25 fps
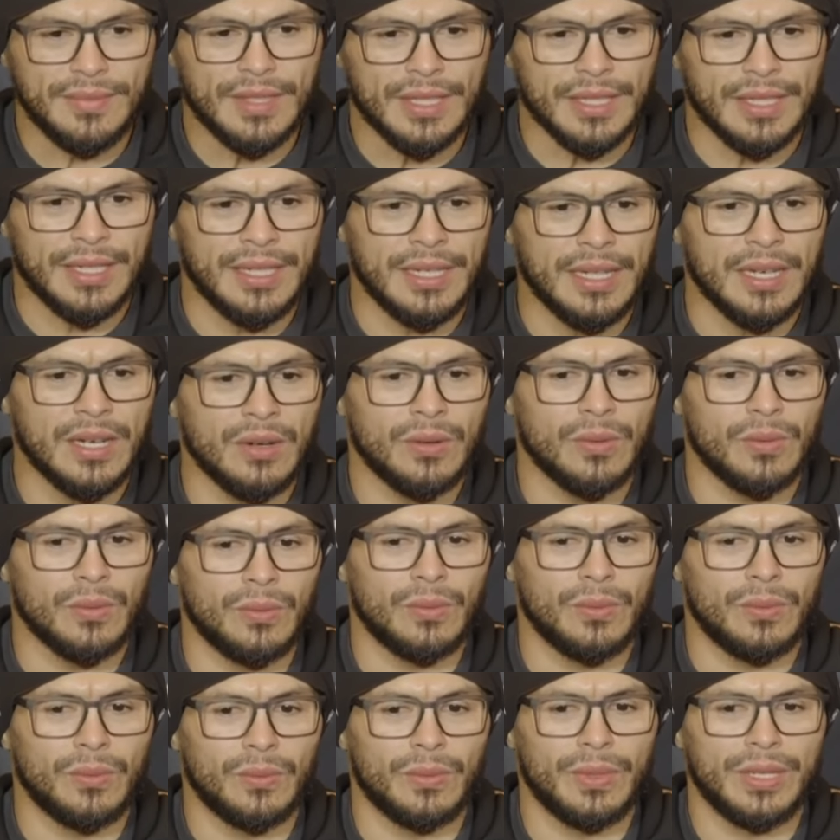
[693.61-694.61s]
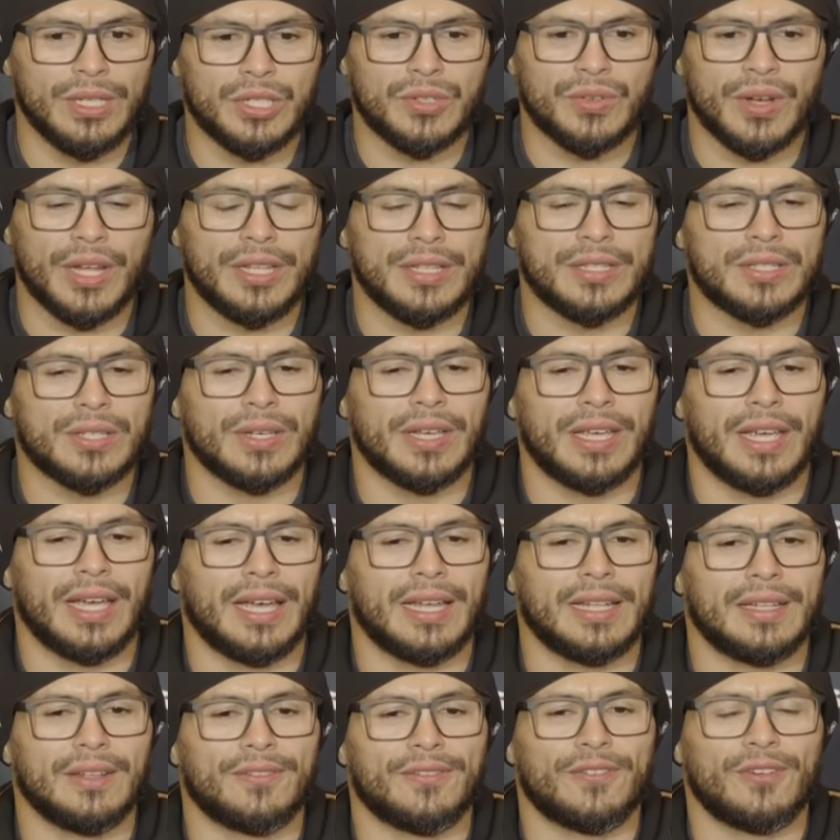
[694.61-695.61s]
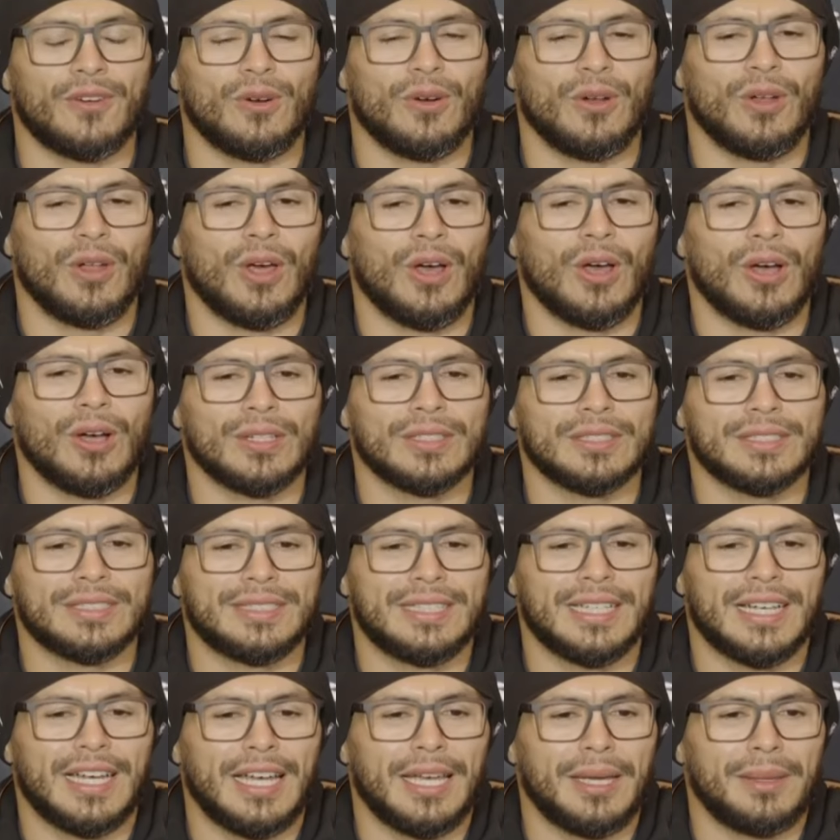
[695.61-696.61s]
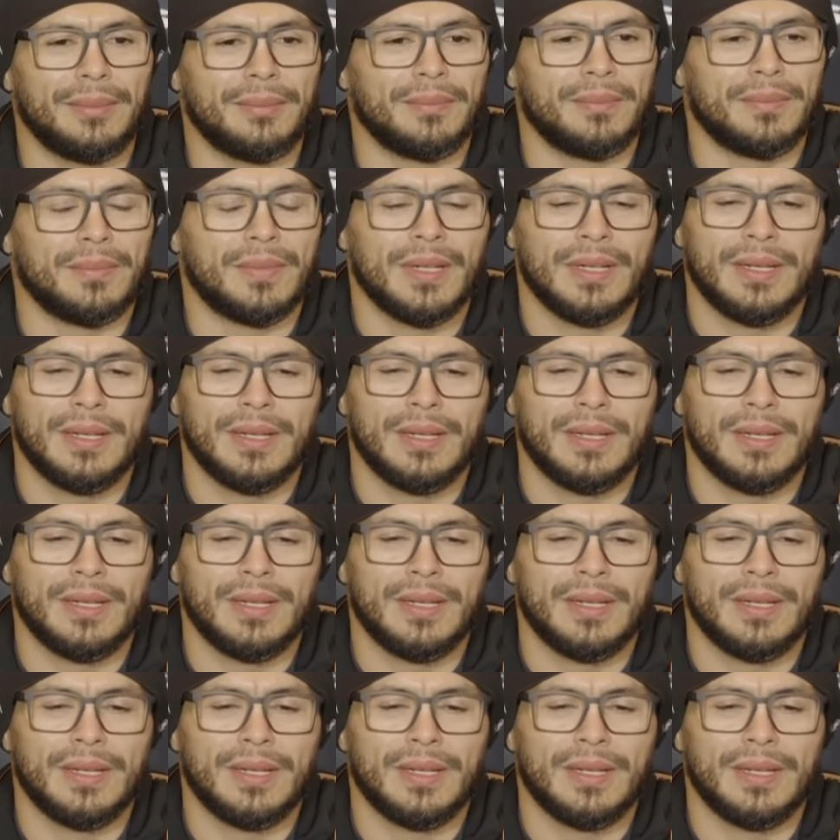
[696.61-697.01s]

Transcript: you know, we trained together for a long time.